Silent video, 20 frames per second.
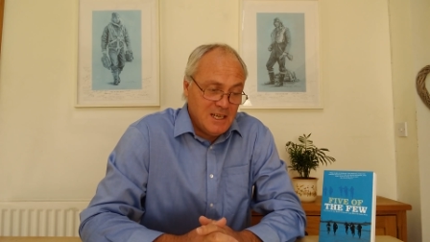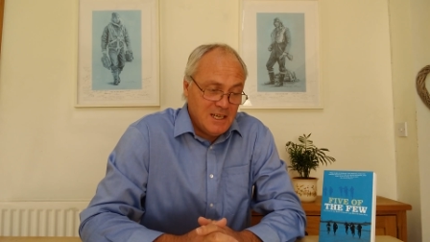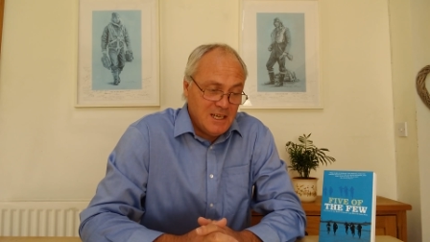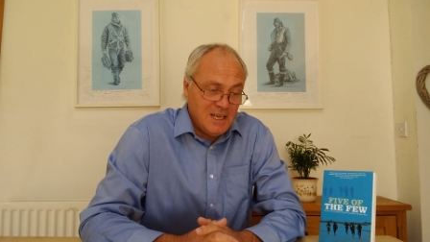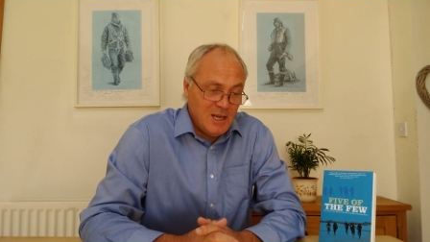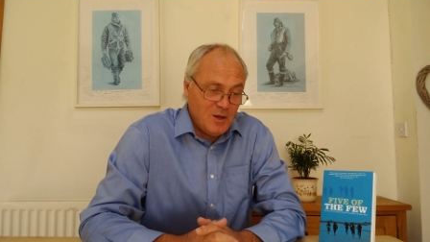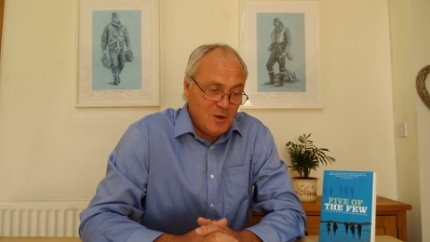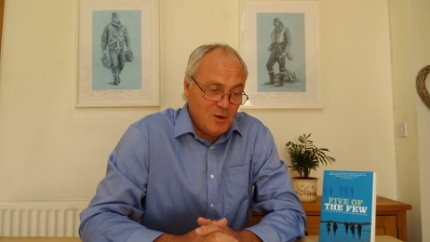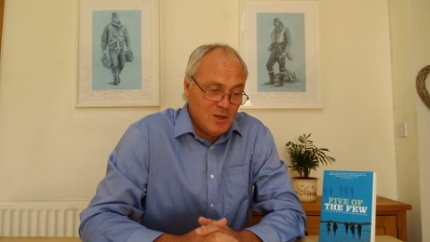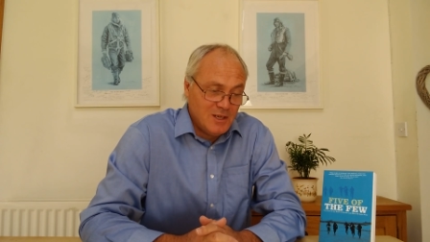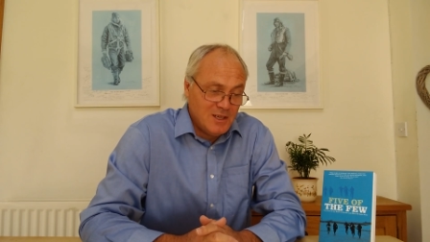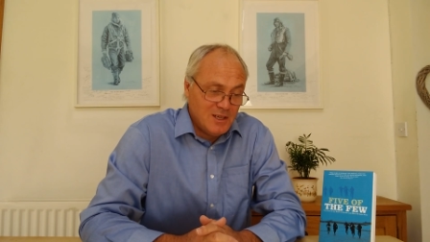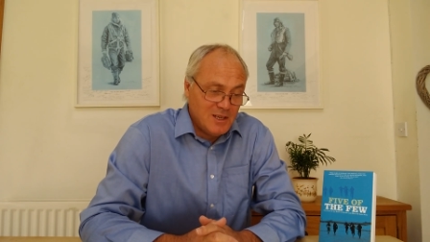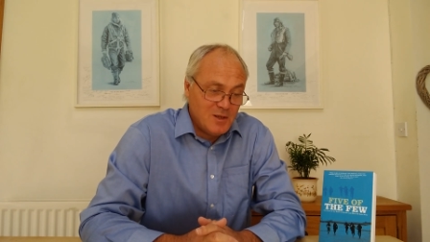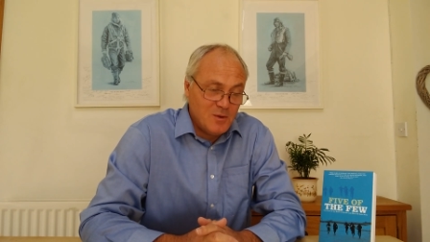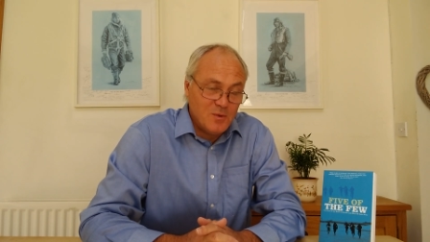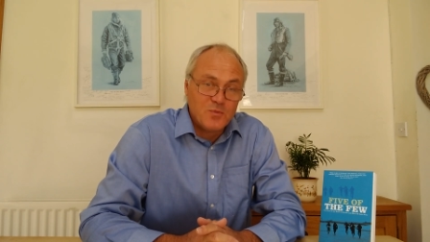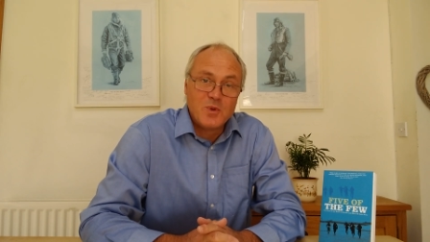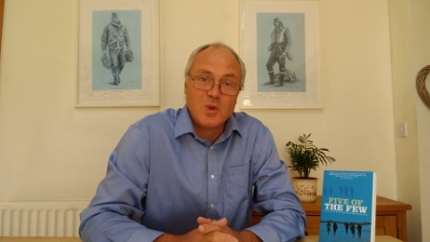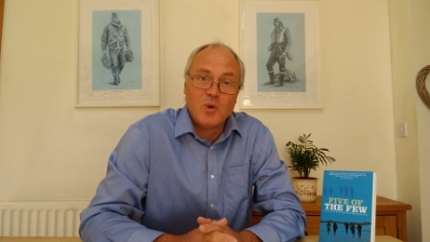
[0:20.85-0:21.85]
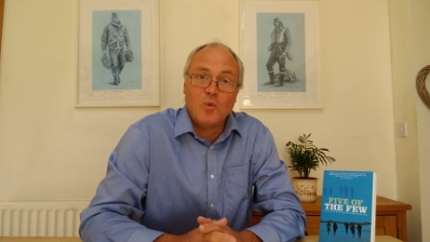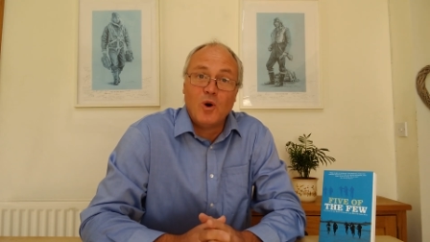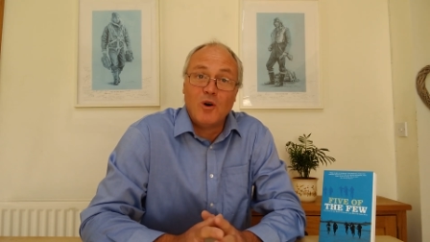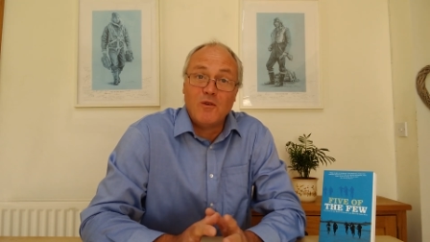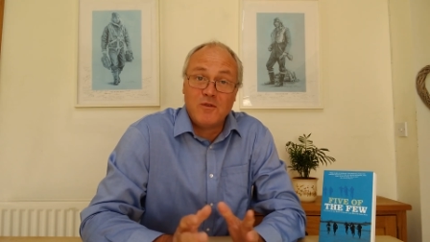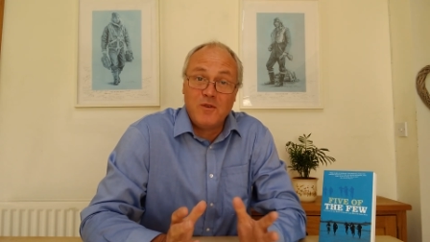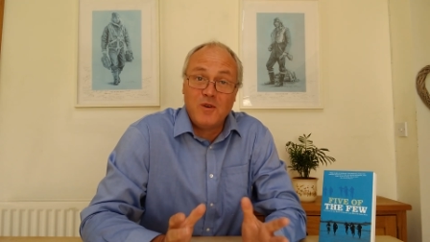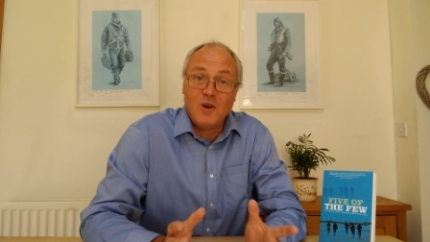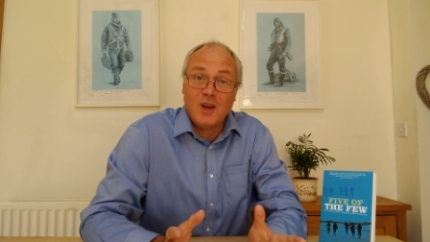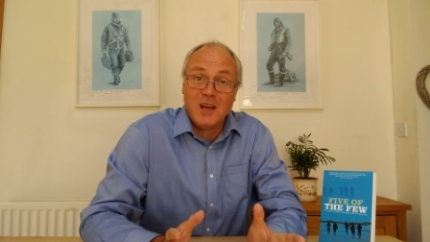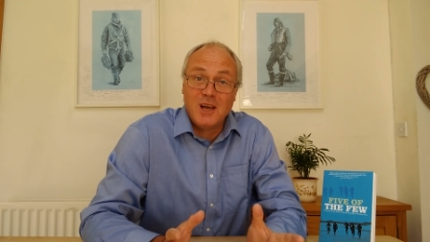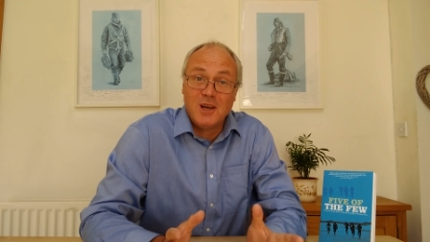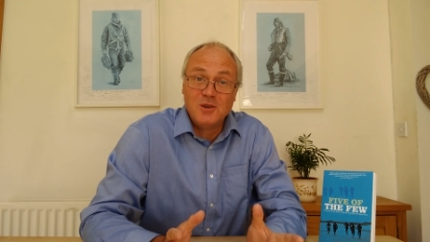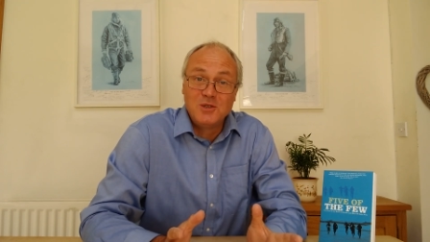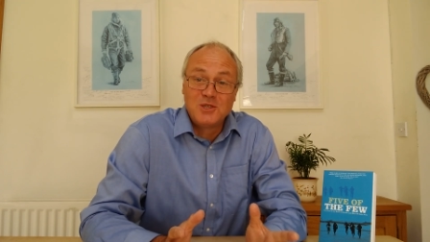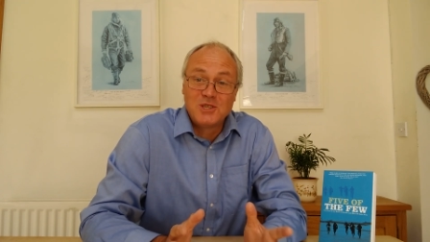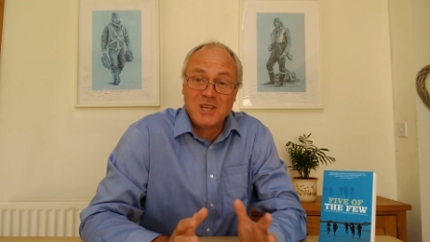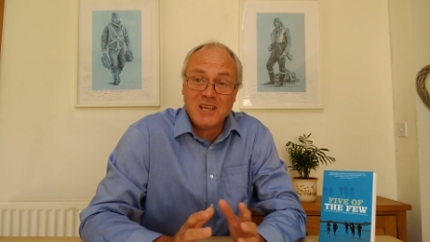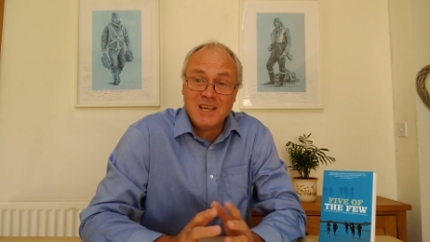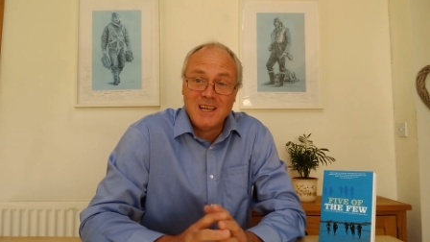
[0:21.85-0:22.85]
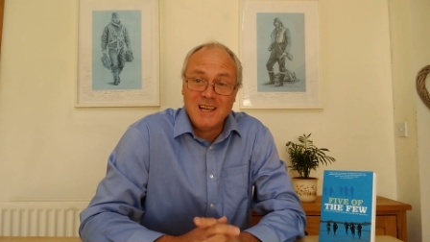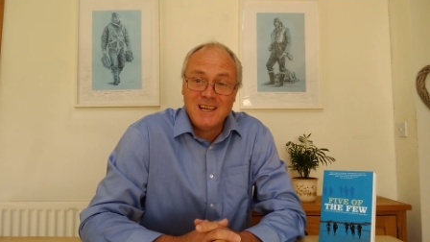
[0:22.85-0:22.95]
Now, what follows